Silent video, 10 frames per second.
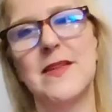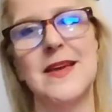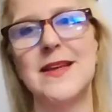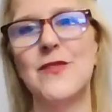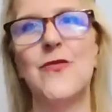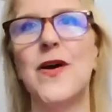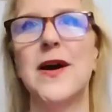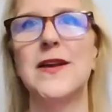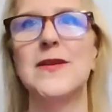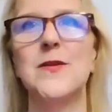It's
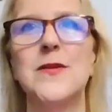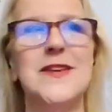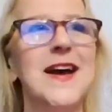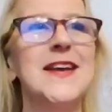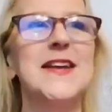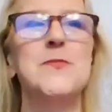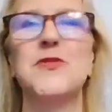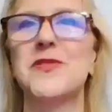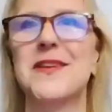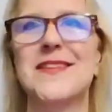fine.
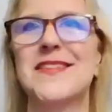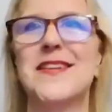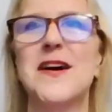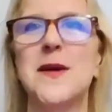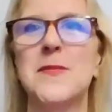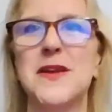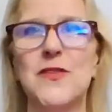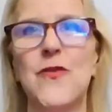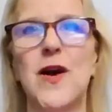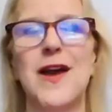90% of the time,
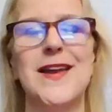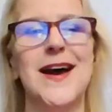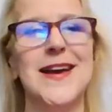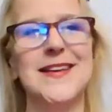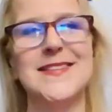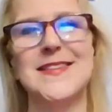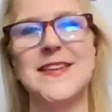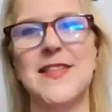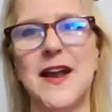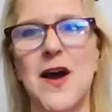it's fine. I can
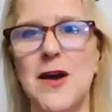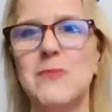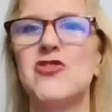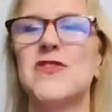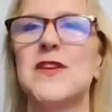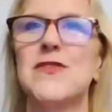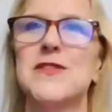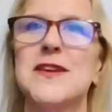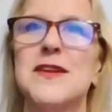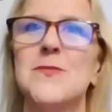see that I'm just
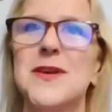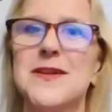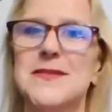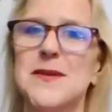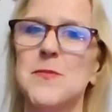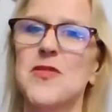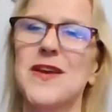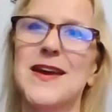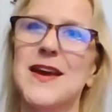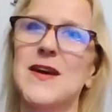irritated because I'm
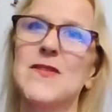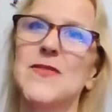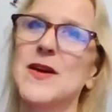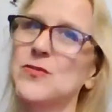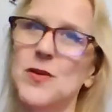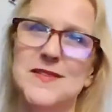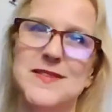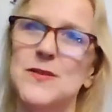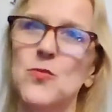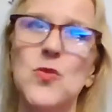thinking of
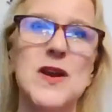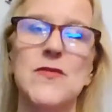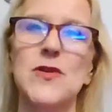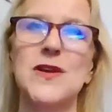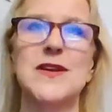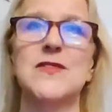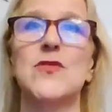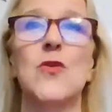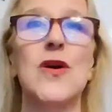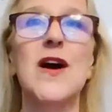XYZ, whatever it is,
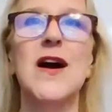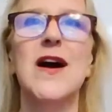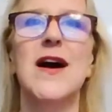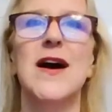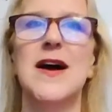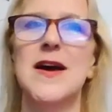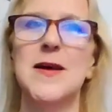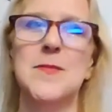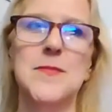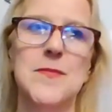or
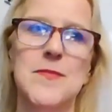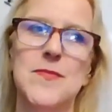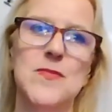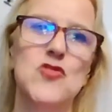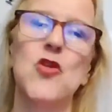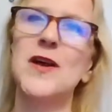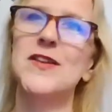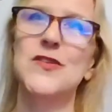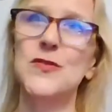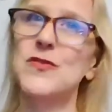I'm trying
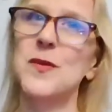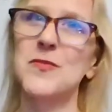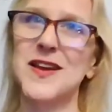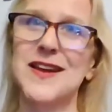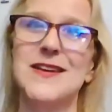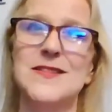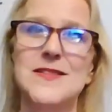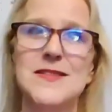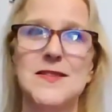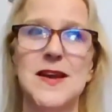to do something
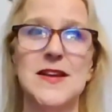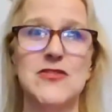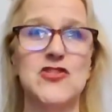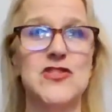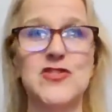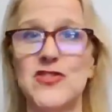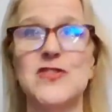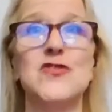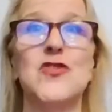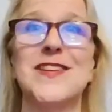else and she's
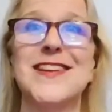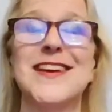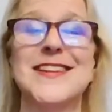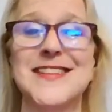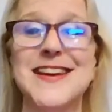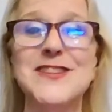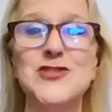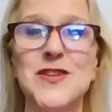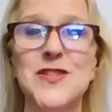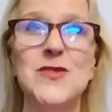just trying to get
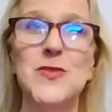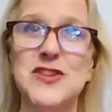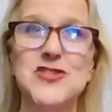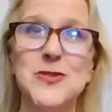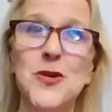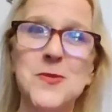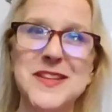attention the way she normally